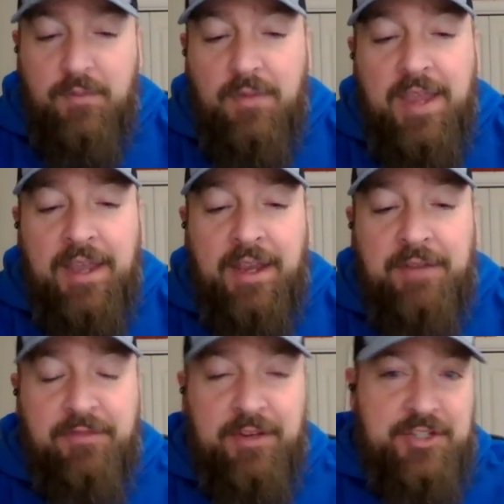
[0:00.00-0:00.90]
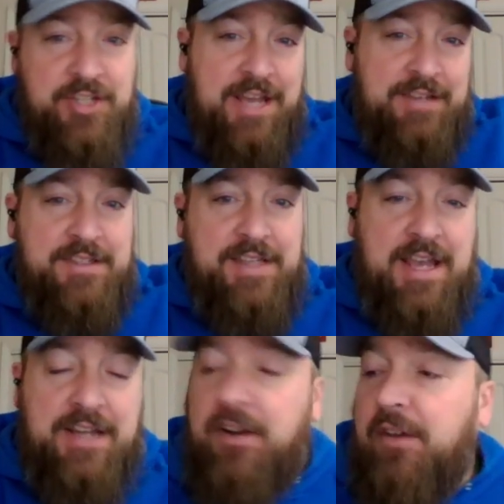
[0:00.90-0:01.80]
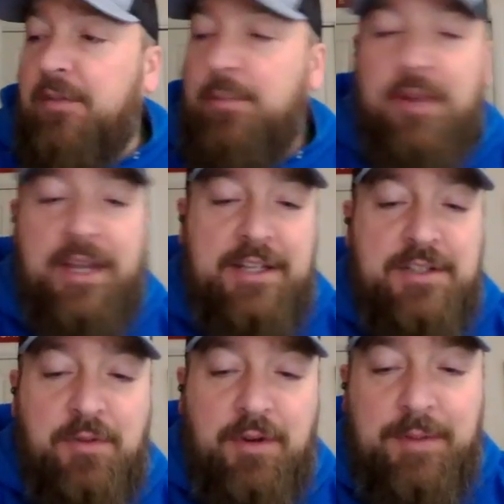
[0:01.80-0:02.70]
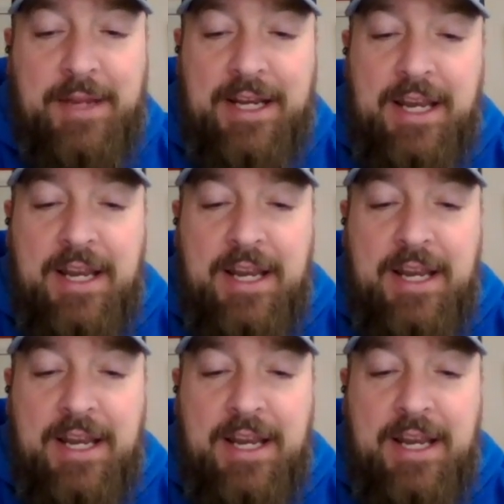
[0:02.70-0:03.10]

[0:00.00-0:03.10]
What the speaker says: and finish outside of the play-in tournament.